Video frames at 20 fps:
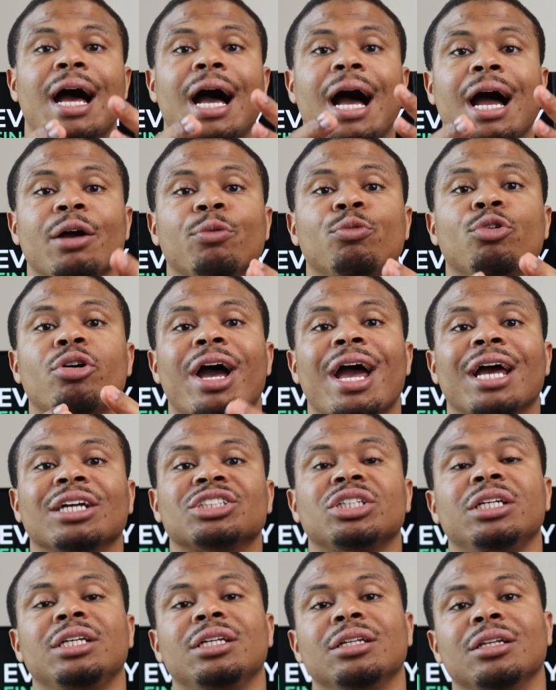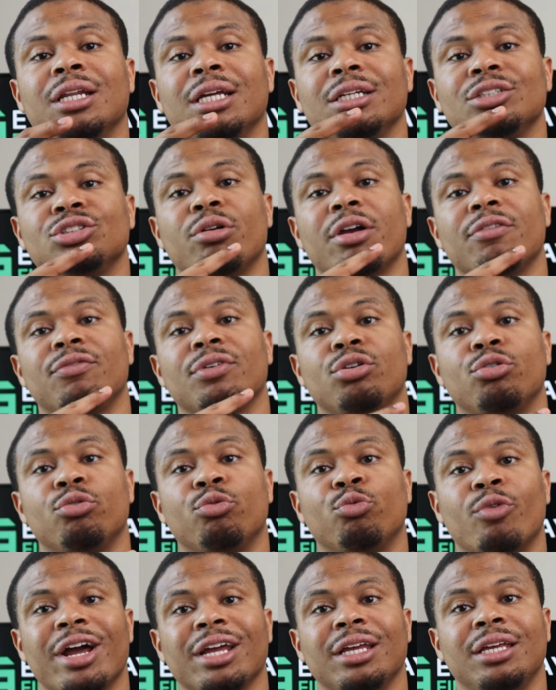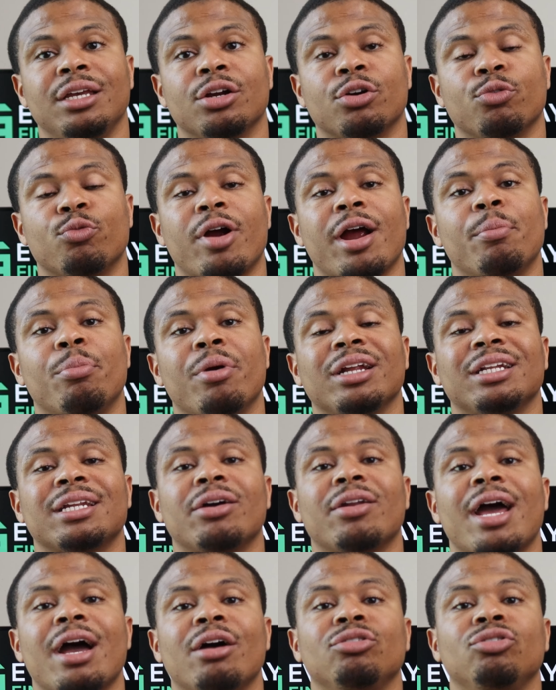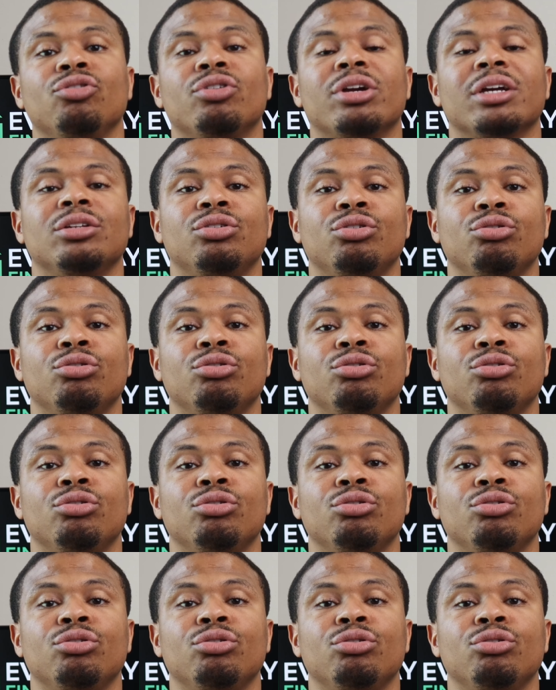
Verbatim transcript: I will actually link to a video right here where I break down how you can